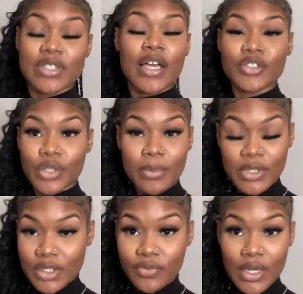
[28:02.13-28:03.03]
i enjoyed putting
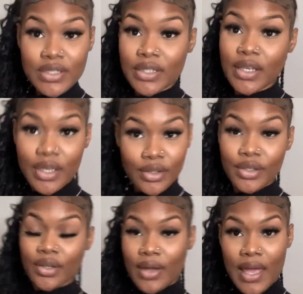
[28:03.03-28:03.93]
this vlog
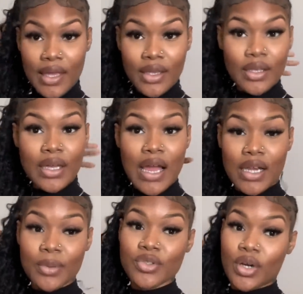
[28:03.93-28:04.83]
together okay it kind
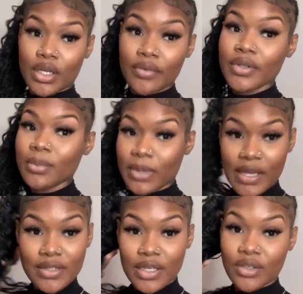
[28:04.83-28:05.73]
of was all over the
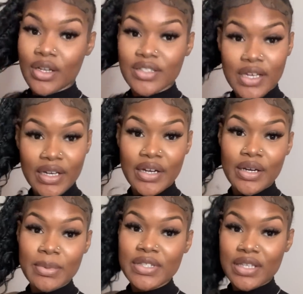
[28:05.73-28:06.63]
place i know y'all tired of hearing
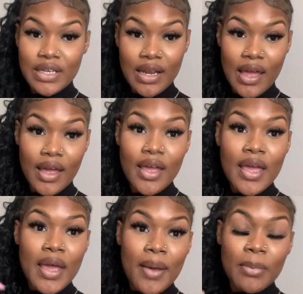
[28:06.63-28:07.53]
me saying that
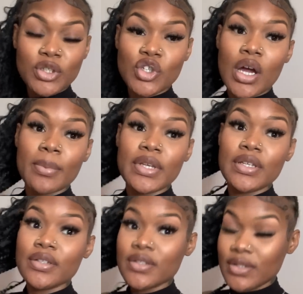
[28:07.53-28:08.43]
but y'all
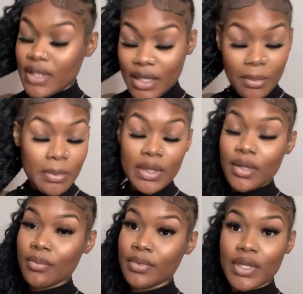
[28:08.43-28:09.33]
be dming me
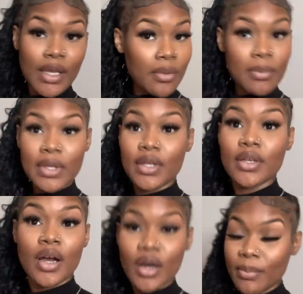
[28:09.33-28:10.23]
dming me
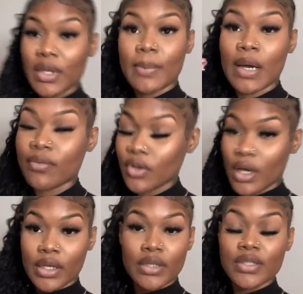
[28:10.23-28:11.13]
on me about
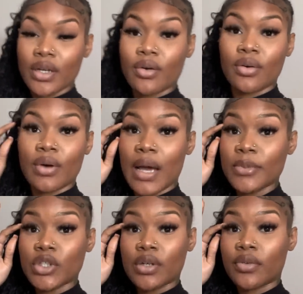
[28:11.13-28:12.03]
vlogging so i'll be
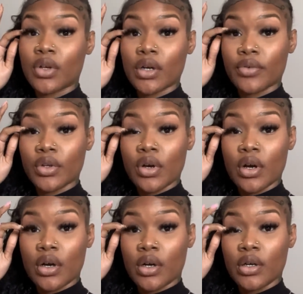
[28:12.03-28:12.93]
trying to vlog for
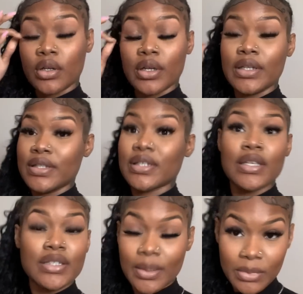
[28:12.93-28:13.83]
y'all at least get
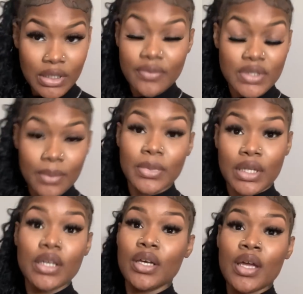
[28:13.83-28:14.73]
something of
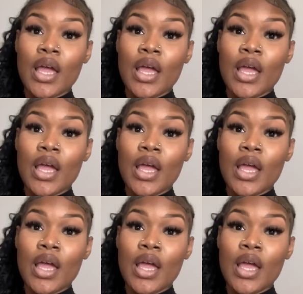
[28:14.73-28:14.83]
something